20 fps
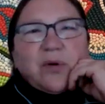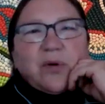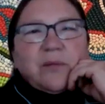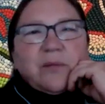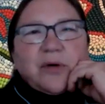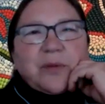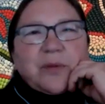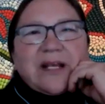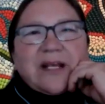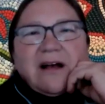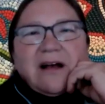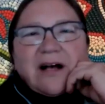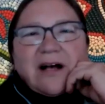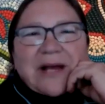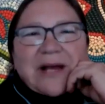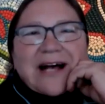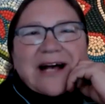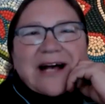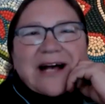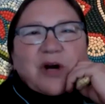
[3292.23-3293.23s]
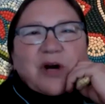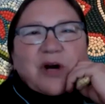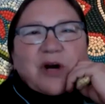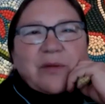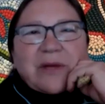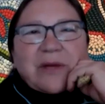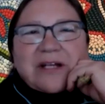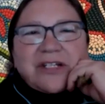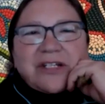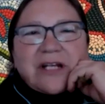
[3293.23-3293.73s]
as
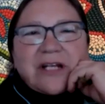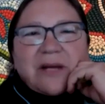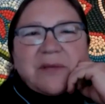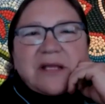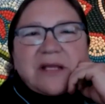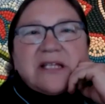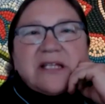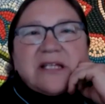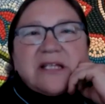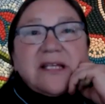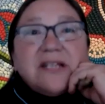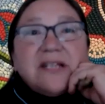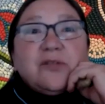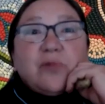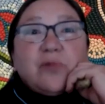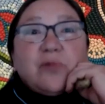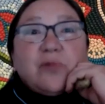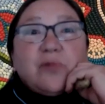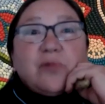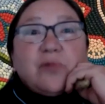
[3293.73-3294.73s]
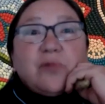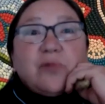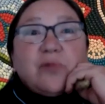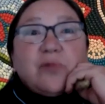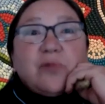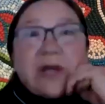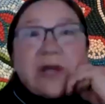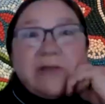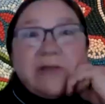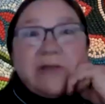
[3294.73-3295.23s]
Margaret mentioned, I mean, this is written for the
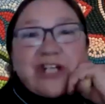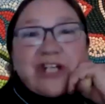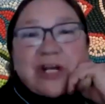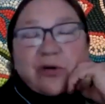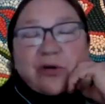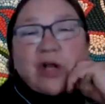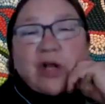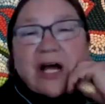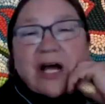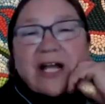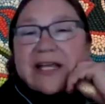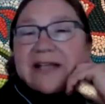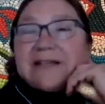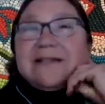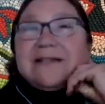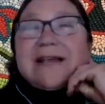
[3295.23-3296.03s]
general audience.